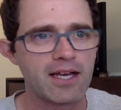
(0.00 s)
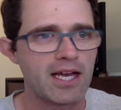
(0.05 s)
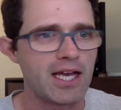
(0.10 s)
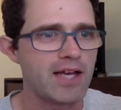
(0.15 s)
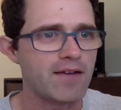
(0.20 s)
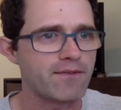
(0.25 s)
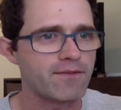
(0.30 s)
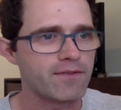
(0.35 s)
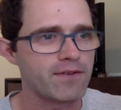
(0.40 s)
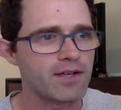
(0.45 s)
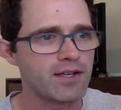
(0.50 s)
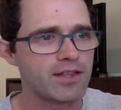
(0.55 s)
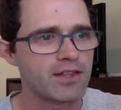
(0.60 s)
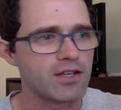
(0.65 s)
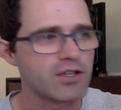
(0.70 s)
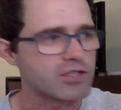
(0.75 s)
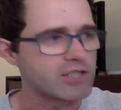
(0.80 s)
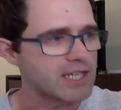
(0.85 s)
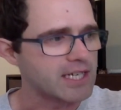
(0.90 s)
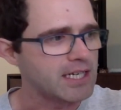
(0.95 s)
if
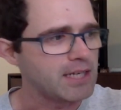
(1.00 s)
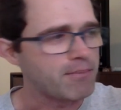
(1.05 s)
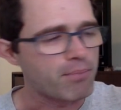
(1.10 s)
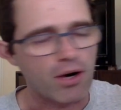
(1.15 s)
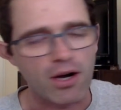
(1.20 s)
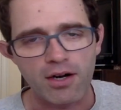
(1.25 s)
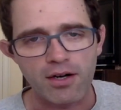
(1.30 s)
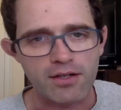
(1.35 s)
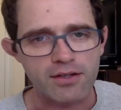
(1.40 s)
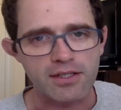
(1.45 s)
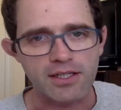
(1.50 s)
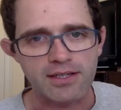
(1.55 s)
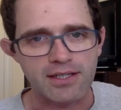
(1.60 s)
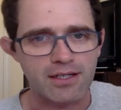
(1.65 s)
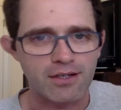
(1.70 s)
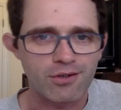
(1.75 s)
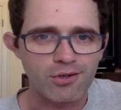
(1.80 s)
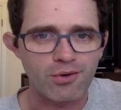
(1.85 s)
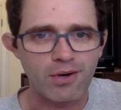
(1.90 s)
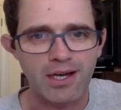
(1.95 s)
there's any part that they
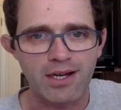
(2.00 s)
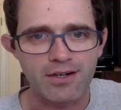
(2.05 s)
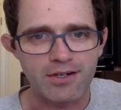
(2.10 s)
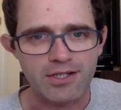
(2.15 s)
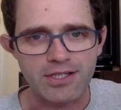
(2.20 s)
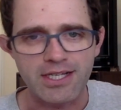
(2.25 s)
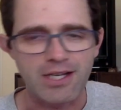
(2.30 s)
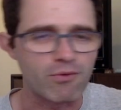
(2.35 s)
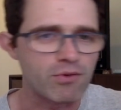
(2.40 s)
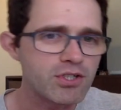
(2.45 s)
don't quite understand.